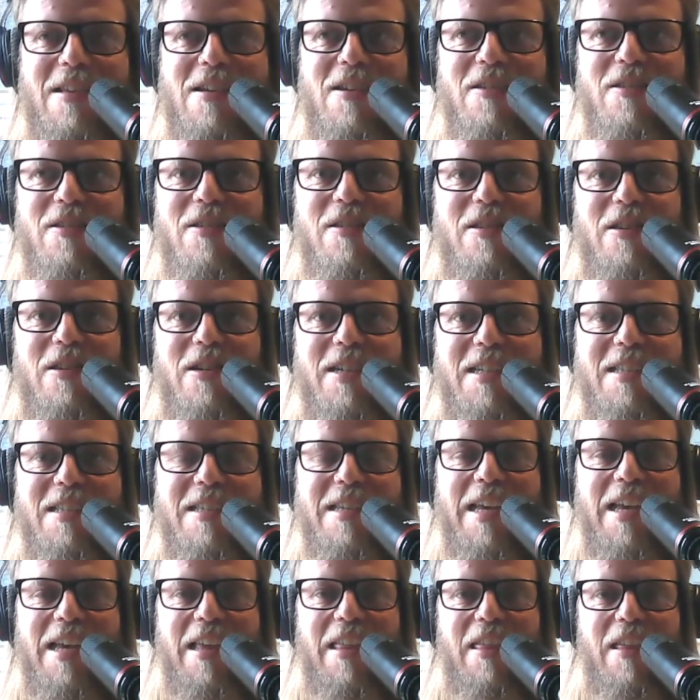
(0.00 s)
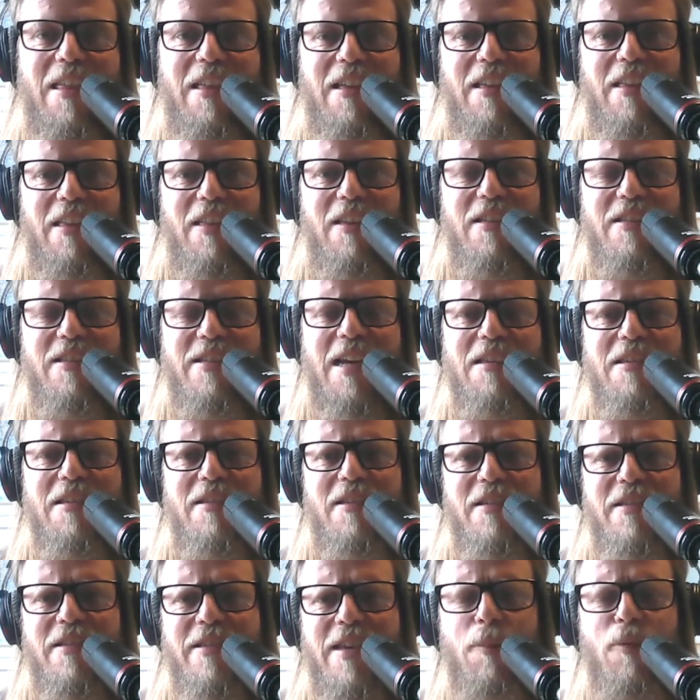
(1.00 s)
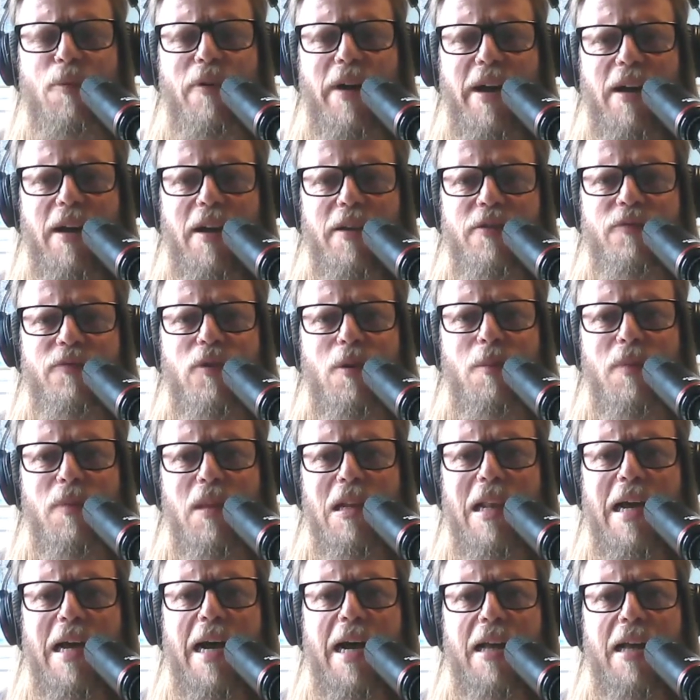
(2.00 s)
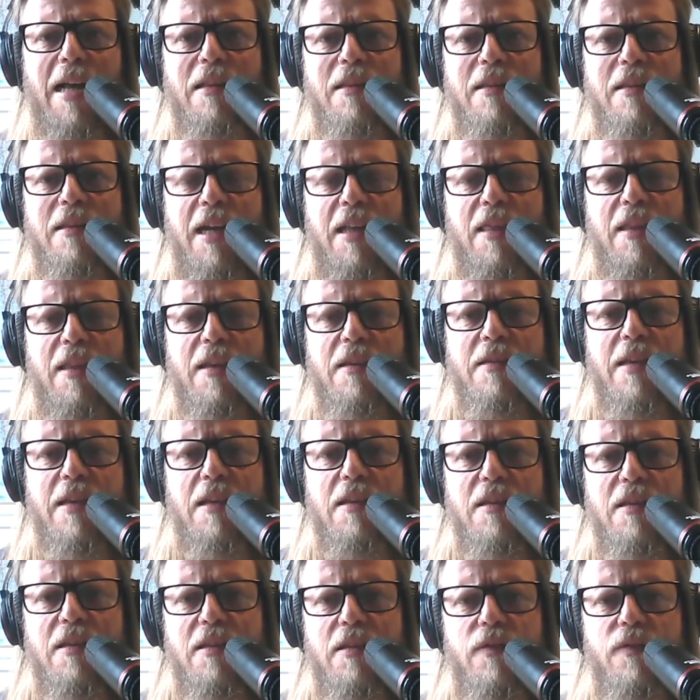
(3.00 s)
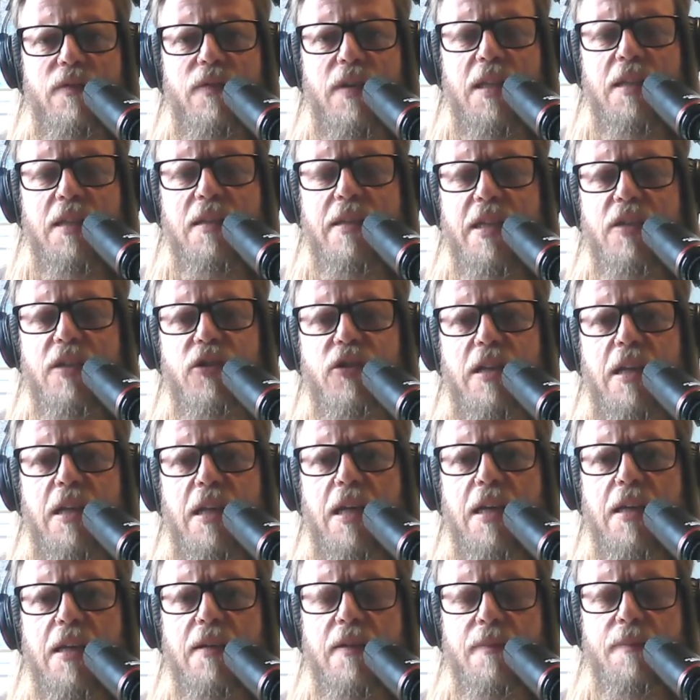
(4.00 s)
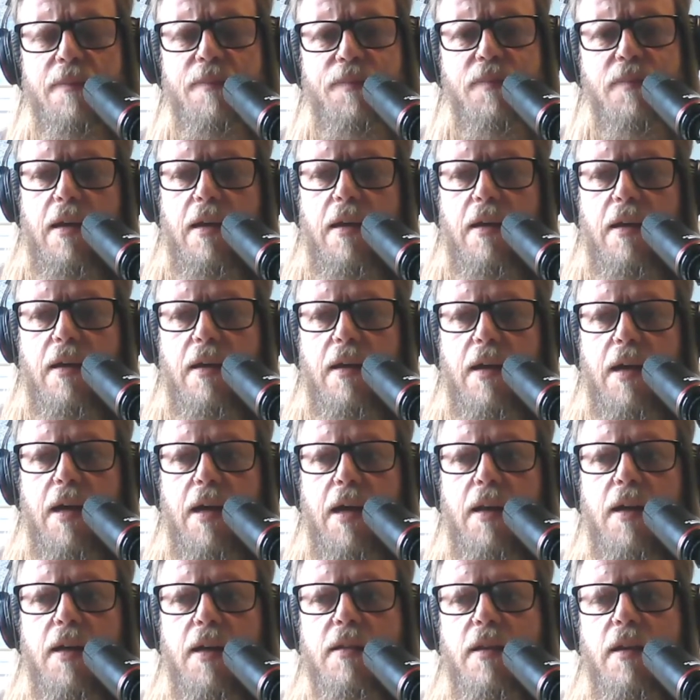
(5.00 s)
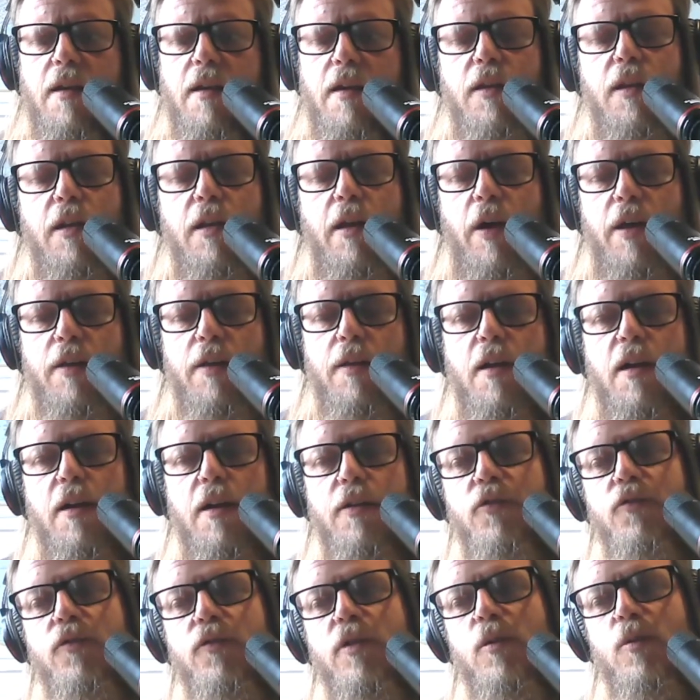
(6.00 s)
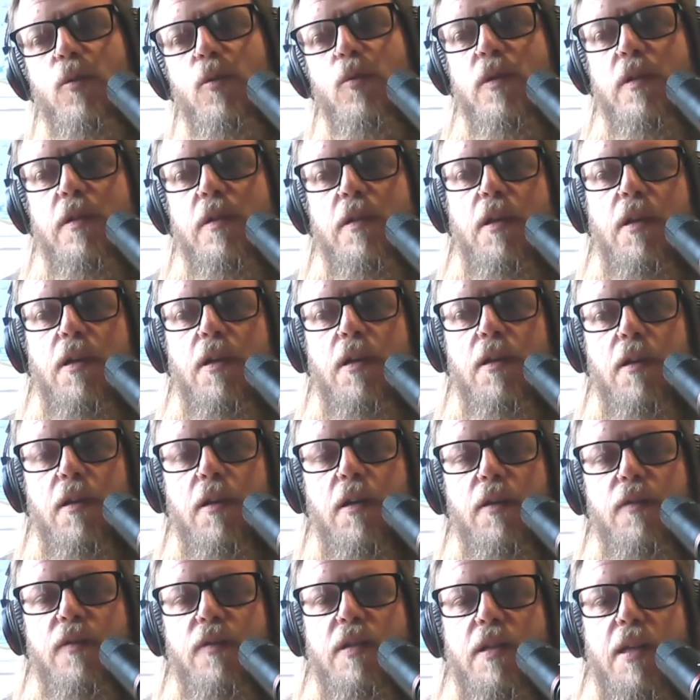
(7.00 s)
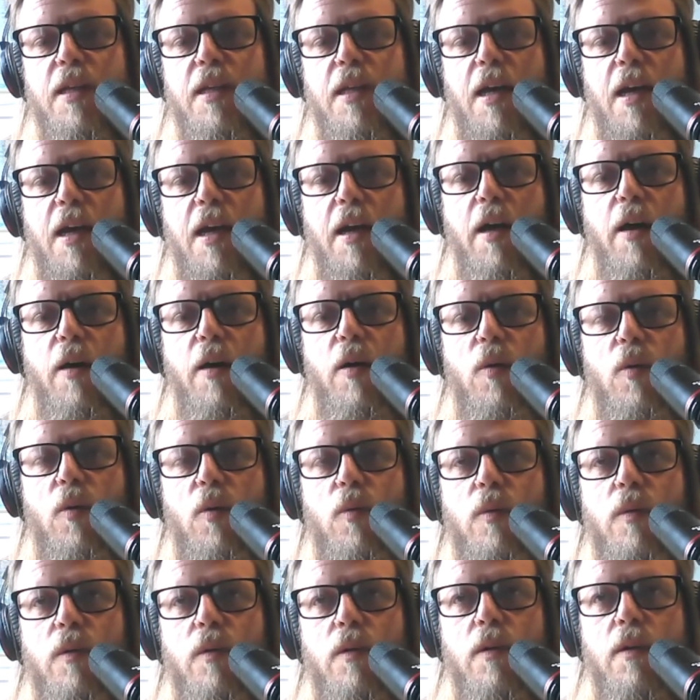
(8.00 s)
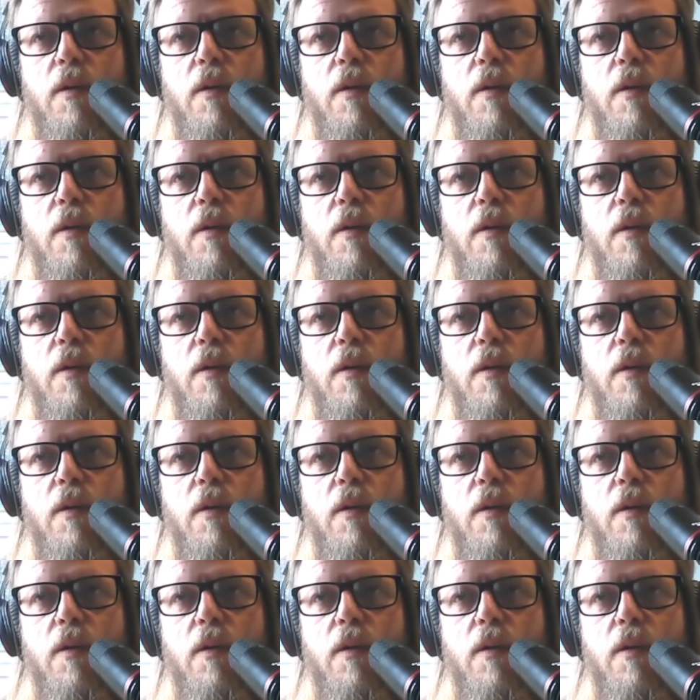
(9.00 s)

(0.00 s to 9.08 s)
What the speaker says: our society here that tends to separate us from the land and this sense of indigeneity. And I struggle to kind of see how